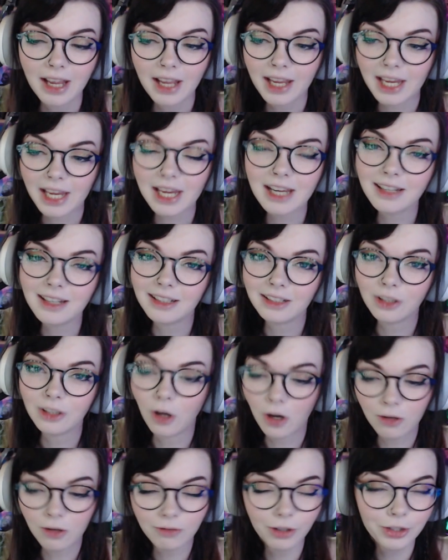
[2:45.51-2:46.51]
He did
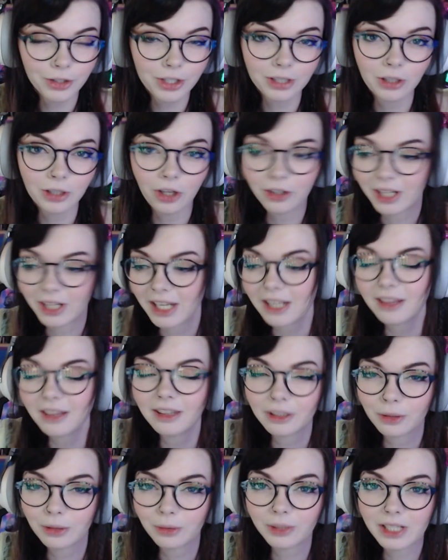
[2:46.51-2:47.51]
not rush along. He
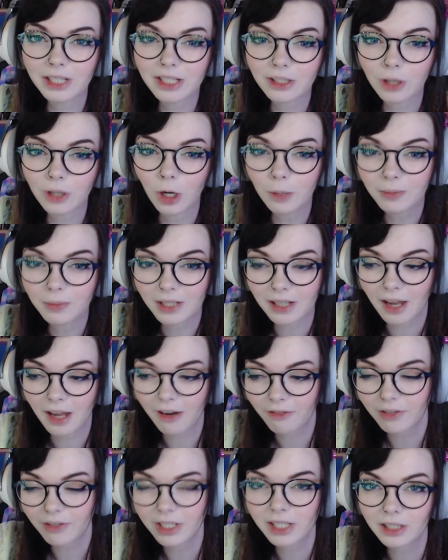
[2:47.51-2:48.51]
literally stopped at
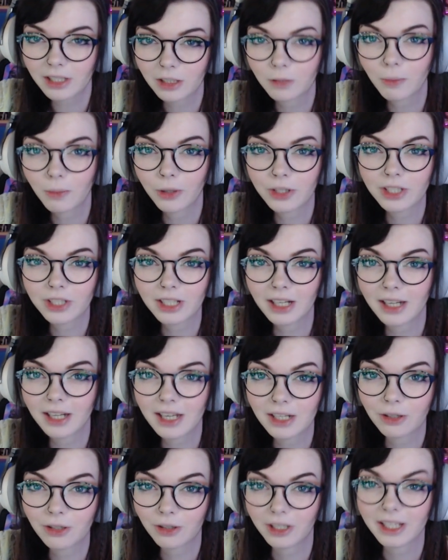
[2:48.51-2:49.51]
every single person and
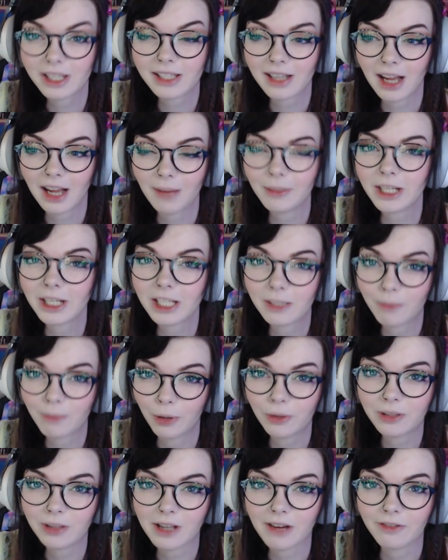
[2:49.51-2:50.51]
he took his time and he
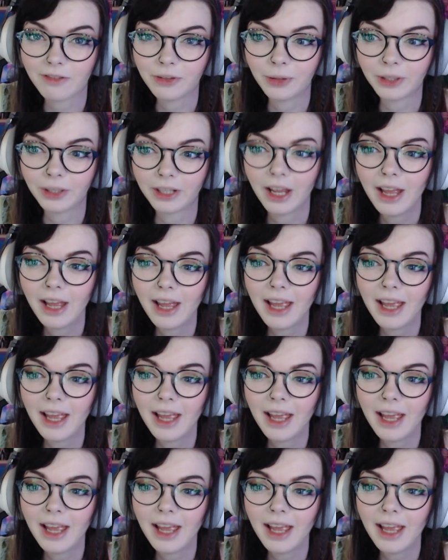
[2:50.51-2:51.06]
spoke to everyone.